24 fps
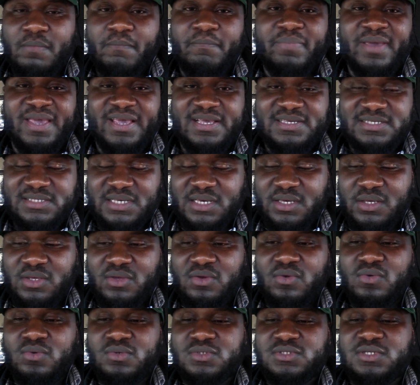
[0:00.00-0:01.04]
basic
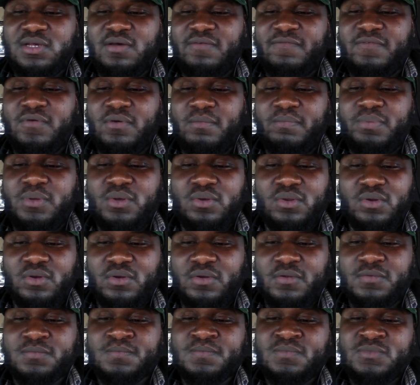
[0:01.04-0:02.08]
use of
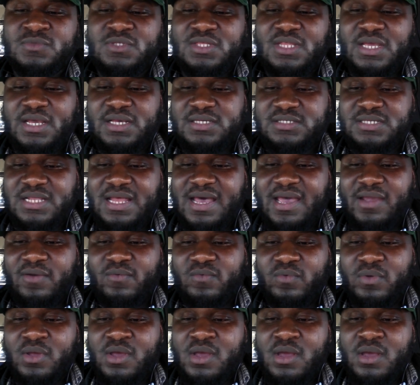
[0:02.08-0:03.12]
computer. Things like
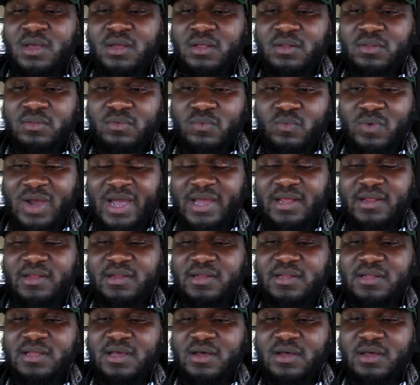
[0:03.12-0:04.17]

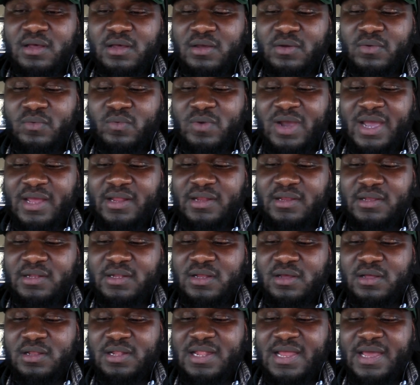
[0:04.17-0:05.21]
writing
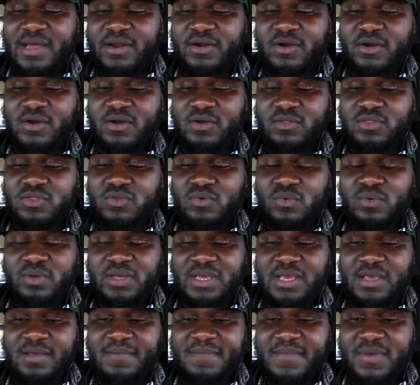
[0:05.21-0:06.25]
a letter through
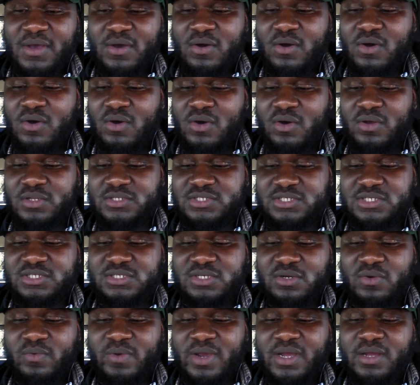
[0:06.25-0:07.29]
email or
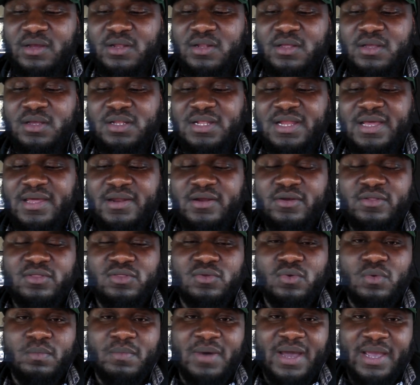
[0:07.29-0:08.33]
just a regular letter
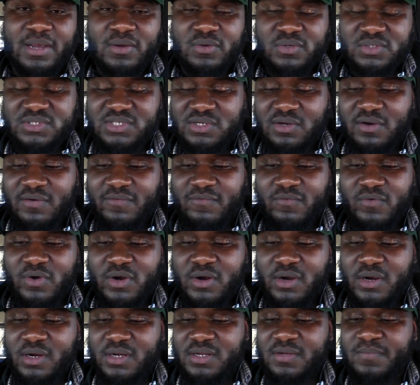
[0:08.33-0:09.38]
through Microsoft
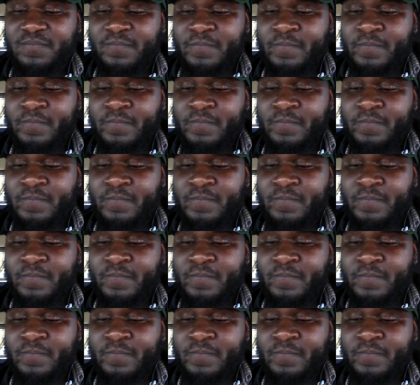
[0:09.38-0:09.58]
Word.